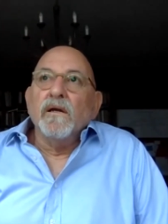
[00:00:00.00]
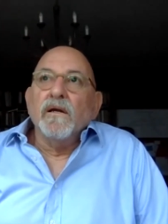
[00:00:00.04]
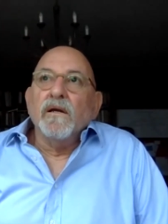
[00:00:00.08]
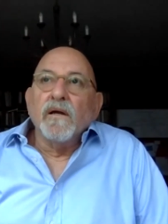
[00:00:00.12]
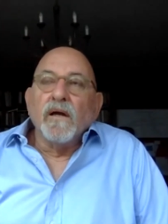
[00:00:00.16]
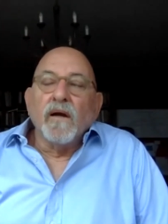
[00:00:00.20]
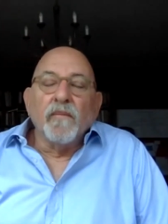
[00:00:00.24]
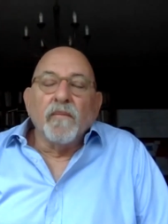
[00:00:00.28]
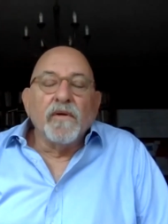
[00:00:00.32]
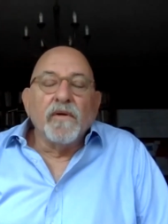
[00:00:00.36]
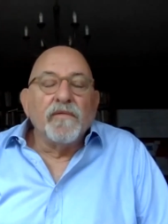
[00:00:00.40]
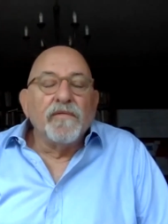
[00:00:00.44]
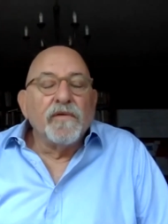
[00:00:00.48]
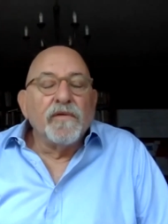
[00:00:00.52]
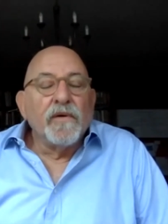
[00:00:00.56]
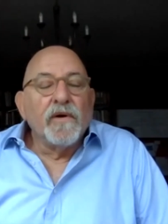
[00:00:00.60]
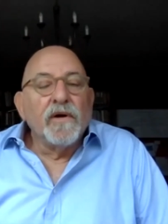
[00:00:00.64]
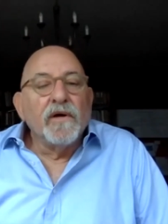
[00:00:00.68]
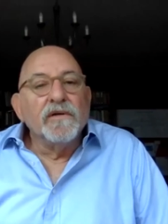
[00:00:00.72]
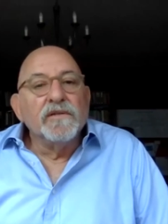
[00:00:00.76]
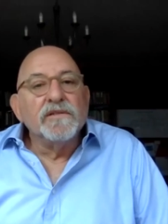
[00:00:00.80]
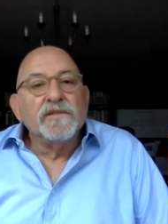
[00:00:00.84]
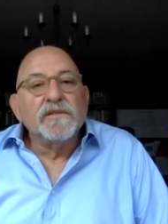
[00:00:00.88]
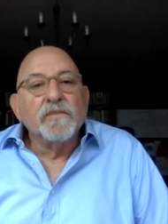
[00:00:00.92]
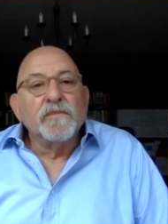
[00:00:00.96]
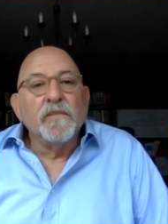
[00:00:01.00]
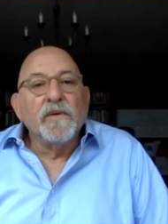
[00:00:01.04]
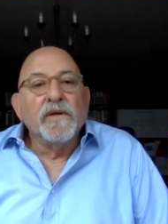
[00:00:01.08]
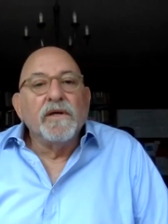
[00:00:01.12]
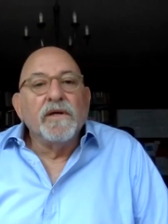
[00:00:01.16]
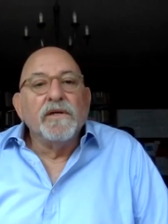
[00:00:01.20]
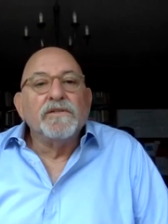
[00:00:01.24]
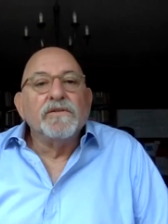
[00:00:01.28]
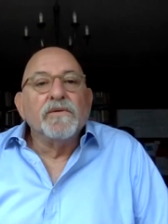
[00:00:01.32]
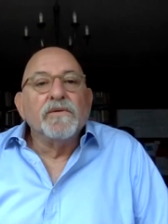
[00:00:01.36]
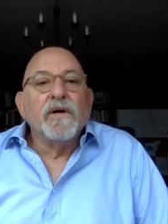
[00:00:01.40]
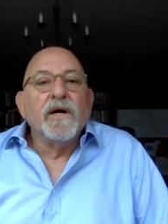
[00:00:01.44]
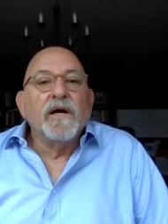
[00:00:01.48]
I mean, if you ask me,
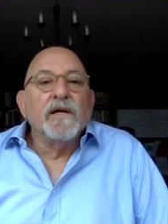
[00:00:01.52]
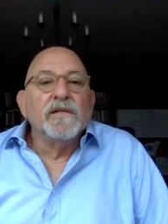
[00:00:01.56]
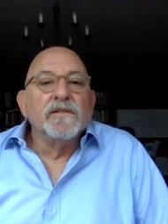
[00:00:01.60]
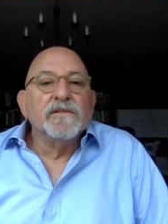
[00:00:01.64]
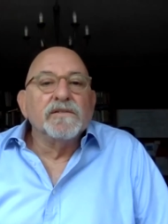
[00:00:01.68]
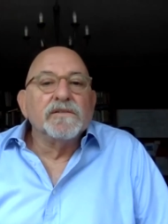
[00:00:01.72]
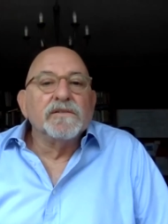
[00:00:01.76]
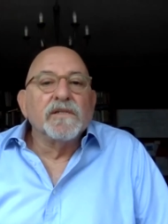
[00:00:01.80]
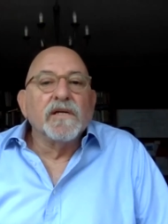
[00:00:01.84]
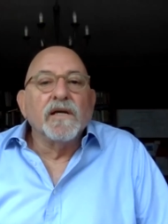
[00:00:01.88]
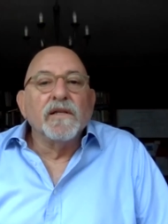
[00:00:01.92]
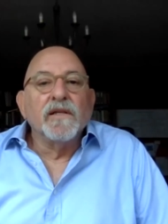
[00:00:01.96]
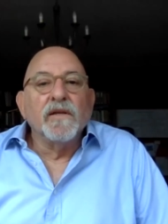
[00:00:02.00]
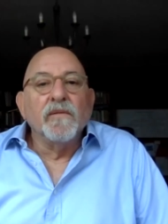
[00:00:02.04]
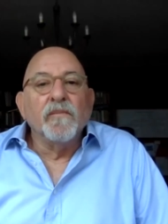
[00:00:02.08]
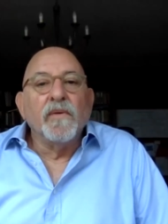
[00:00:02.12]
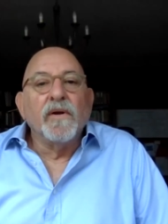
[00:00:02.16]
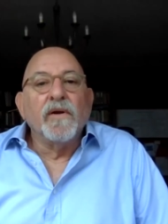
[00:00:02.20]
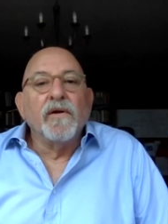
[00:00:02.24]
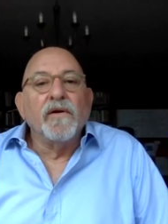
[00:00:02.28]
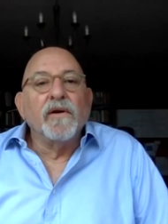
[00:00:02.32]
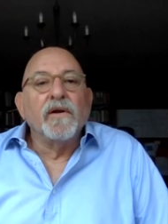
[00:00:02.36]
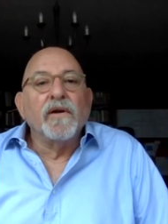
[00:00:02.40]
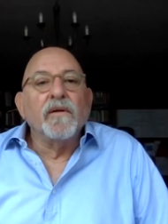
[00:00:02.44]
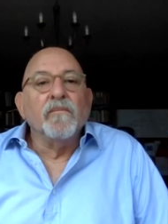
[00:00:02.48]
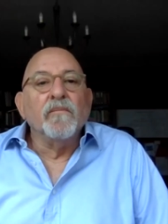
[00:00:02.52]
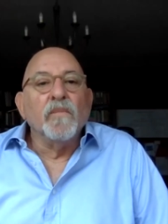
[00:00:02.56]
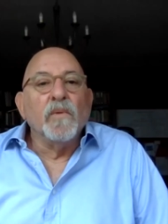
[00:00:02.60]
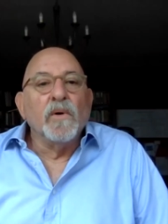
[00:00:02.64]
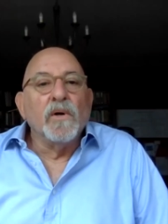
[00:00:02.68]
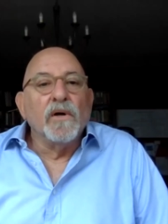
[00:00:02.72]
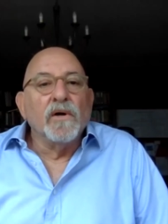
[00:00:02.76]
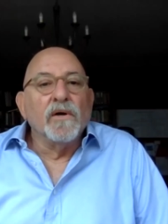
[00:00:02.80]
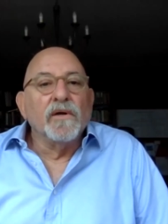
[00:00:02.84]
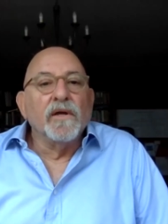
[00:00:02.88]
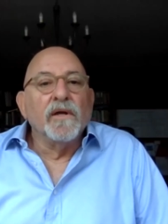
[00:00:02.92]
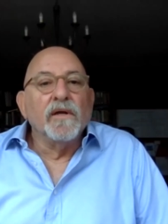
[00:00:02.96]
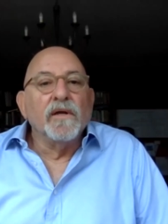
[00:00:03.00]
do I understand the American
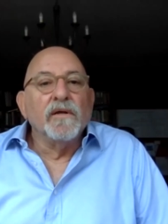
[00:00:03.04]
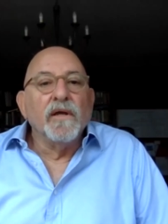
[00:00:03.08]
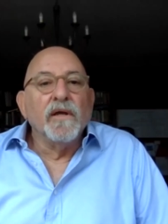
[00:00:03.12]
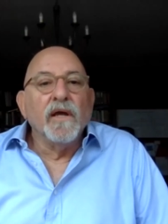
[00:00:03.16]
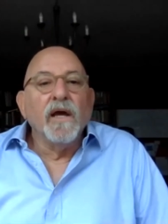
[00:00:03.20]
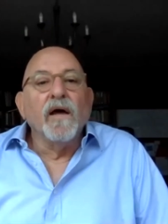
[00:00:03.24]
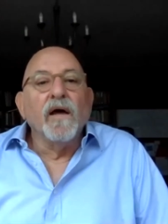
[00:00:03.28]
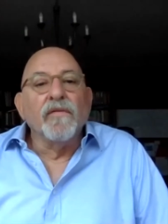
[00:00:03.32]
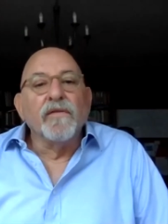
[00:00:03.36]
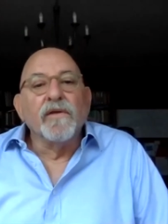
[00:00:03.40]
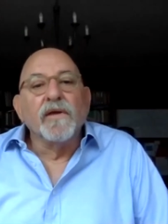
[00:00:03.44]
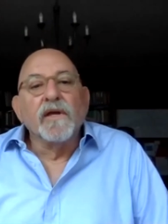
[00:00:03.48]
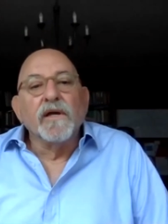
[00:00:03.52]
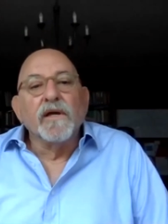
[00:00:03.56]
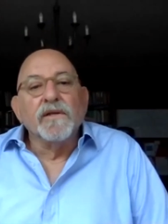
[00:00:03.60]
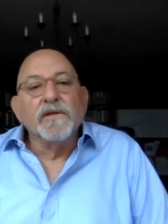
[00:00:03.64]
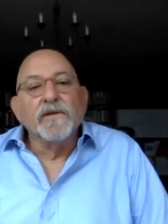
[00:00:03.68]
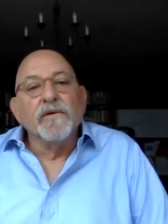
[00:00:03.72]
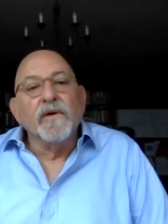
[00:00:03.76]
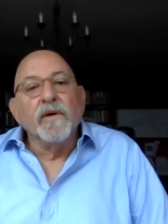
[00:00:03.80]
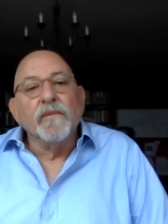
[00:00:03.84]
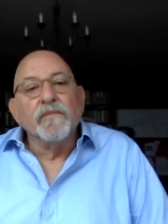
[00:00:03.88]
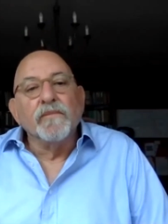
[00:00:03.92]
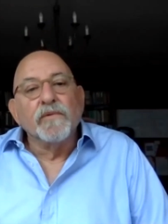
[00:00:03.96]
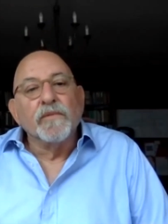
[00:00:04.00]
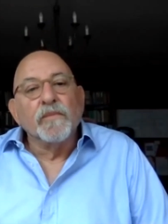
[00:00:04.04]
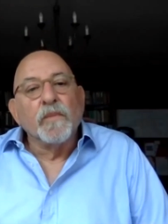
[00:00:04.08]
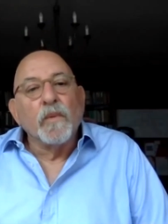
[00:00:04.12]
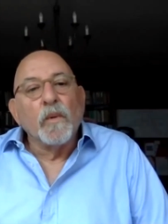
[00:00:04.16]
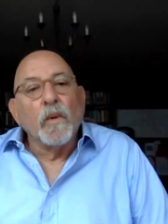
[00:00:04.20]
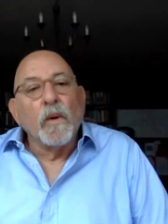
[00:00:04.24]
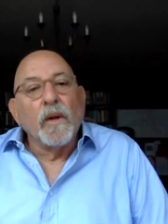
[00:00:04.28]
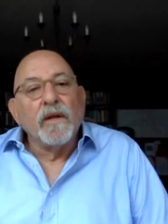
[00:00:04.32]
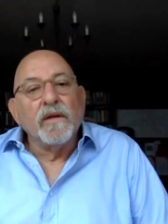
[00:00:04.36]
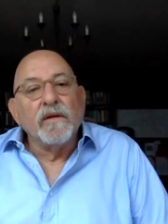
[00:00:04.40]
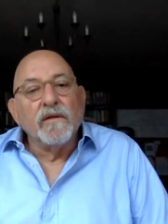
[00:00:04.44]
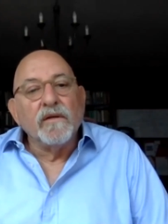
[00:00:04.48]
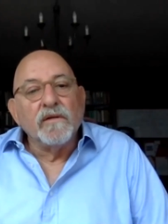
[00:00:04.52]
market? Yeah, I think I do up to a
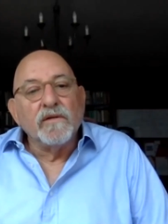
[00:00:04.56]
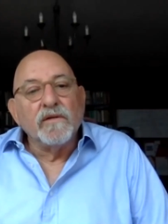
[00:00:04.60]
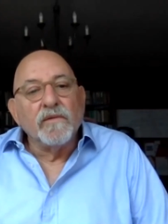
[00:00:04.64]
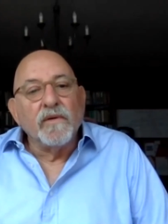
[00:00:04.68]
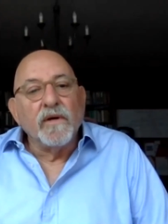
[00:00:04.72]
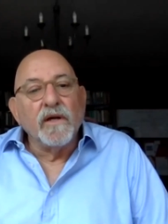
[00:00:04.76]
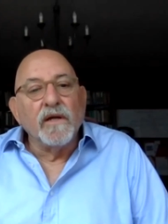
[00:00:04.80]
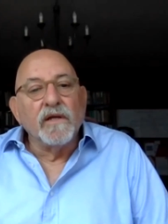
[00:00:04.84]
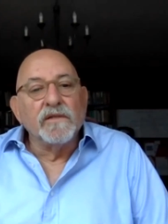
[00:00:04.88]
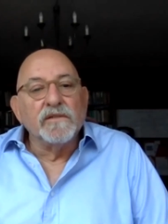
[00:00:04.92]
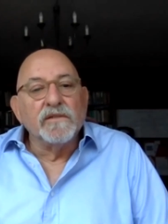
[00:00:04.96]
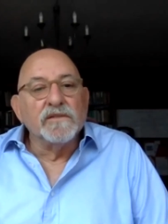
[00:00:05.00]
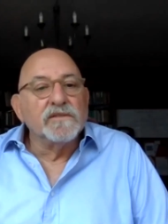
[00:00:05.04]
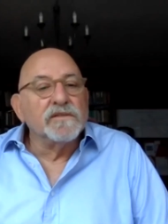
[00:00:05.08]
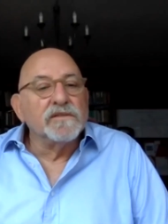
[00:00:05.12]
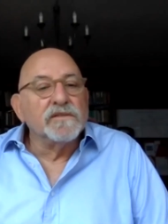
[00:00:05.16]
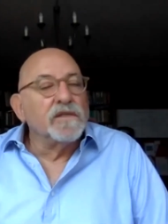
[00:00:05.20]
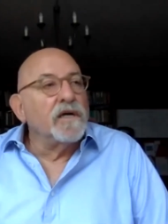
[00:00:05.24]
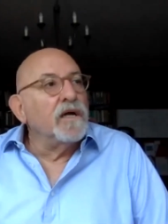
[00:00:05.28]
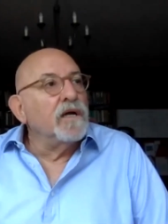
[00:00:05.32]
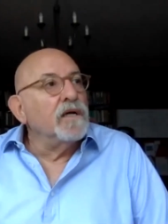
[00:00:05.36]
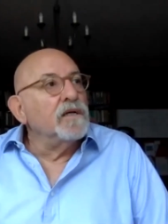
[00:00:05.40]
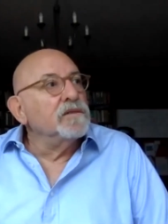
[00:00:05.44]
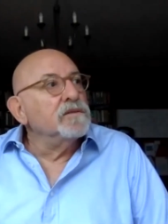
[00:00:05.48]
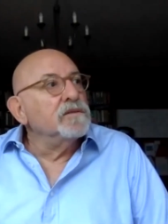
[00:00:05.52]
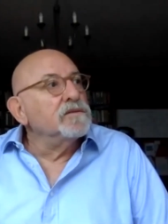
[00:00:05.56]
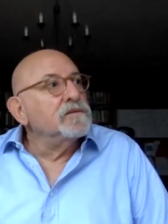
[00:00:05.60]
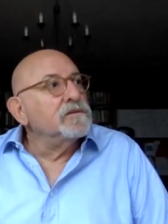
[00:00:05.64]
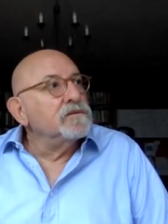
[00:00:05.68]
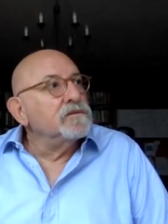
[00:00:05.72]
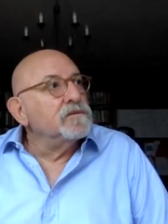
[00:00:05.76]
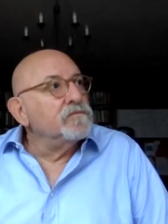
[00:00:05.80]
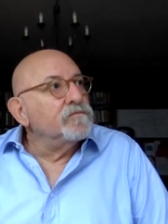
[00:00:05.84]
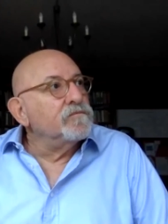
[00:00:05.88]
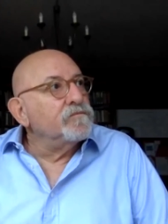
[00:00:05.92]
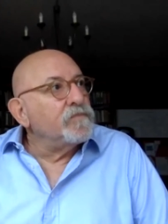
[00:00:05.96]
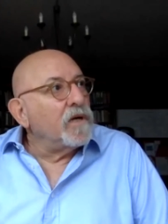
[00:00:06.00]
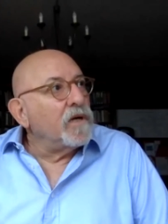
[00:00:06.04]
point. Do I understand
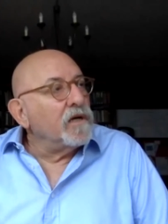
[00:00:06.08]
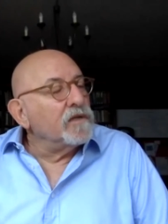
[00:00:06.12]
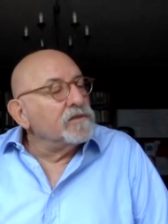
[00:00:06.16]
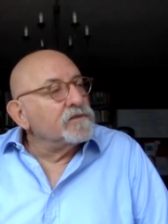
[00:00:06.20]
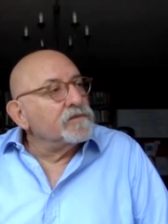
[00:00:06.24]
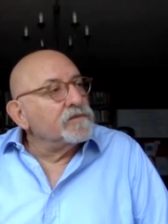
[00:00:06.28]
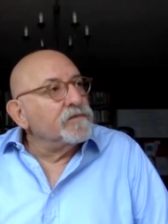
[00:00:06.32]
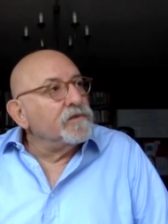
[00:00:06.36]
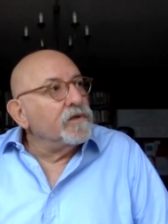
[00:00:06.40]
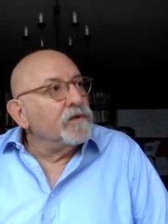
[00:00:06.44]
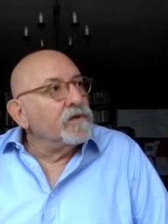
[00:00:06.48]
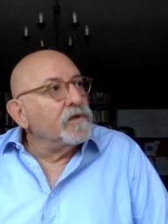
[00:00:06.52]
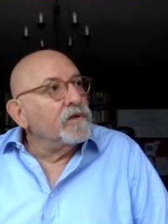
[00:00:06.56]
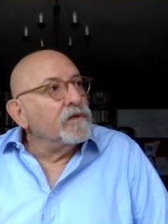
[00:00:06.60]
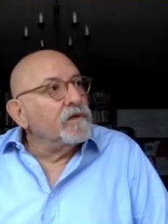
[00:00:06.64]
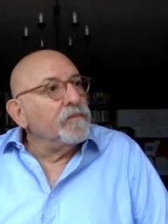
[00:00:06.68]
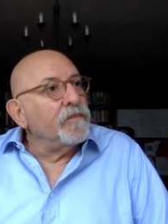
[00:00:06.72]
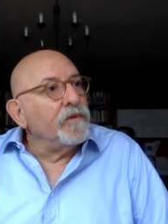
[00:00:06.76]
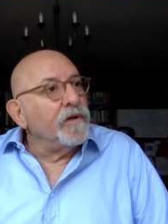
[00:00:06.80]
parts of Europe?